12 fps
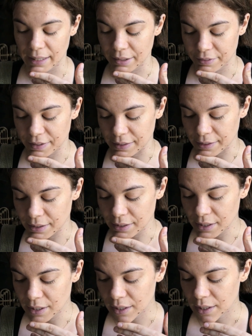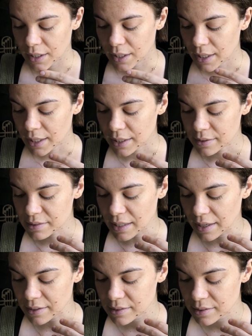Levine, is
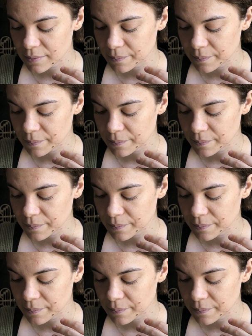that